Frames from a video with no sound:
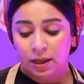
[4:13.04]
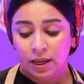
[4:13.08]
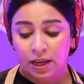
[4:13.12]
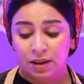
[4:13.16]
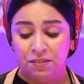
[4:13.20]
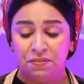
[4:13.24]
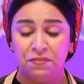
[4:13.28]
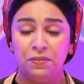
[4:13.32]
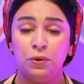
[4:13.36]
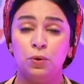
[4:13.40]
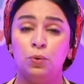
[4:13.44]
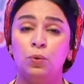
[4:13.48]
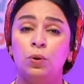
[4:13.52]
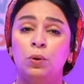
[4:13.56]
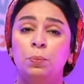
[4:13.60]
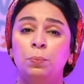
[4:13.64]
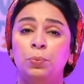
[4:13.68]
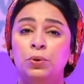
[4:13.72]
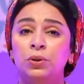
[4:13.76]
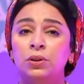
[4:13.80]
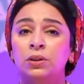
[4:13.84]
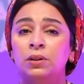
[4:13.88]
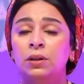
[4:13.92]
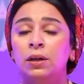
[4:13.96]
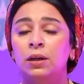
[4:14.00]
If you will
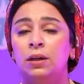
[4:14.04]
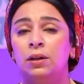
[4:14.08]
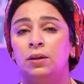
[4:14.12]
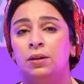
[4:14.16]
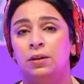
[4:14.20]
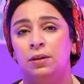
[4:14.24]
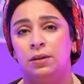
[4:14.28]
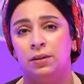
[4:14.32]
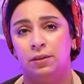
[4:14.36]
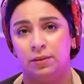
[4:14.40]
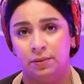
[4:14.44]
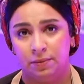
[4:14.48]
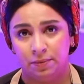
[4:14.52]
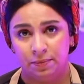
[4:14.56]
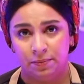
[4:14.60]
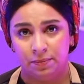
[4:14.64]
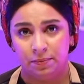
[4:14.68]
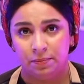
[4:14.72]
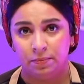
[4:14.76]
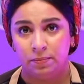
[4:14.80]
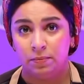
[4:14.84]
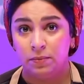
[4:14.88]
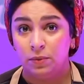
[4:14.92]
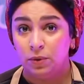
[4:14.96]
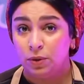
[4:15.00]
put color
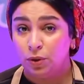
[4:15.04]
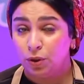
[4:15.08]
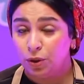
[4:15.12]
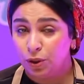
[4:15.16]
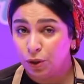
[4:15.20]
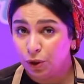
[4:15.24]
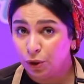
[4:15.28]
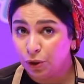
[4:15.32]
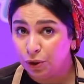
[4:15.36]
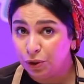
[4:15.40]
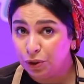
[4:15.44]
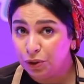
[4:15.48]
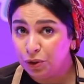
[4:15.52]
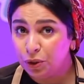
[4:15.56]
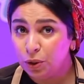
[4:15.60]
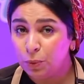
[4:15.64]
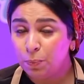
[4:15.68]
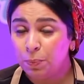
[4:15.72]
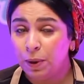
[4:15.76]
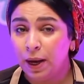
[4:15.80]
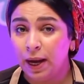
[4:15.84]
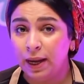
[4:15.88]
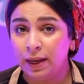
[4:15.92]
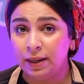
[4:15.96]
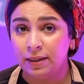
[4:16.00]
on your
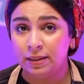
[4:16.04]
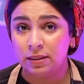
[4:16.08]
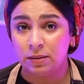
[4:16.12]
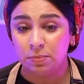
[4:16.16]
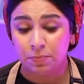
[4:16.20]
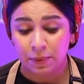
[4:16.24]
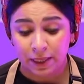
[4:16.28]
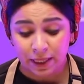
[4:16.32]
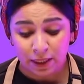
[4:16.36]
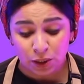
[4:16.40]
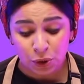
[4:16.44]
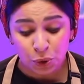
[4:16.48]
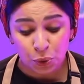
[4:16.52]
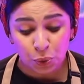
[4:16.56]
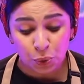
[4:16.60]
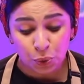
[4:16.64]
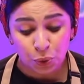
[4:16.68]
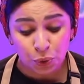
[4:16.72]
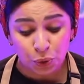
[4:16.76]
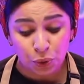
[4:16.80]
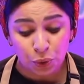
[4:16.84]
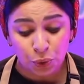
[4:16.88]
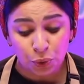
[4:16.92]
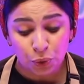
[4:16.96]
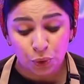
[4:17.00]
palette make sure
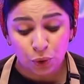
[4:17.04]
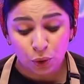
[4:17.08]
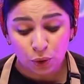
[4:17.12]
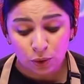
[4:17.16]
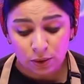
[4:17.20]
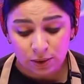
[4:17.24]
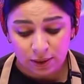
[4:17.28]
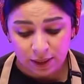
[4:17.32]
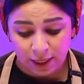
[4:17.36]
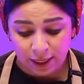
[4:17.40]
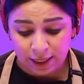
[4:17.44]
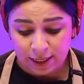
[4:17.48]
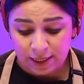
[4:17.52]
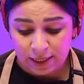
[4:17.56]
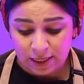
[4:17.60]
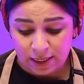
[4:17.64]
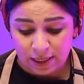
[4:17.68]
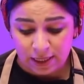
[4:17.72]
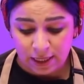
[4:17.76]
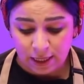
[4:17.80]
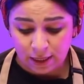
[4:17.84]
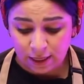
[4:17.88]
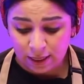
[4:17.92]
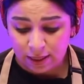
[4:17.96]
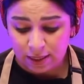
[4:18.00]
you don't
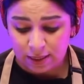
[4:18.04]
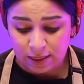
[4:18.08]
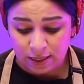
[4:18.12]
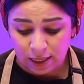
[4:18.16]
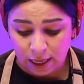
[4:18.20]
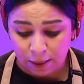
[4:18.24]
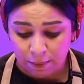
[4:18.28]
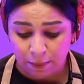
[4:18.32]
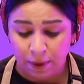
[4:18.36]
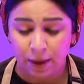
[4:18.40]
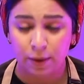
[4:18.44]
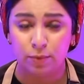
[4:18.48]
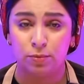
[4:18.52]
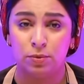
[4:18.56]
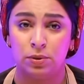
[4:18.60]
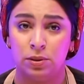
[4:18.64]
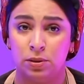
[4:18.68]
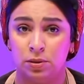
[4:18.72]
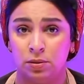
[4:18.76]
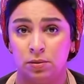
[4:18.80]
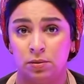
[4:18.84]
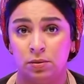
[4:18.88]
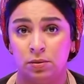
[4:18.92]
exceed this amount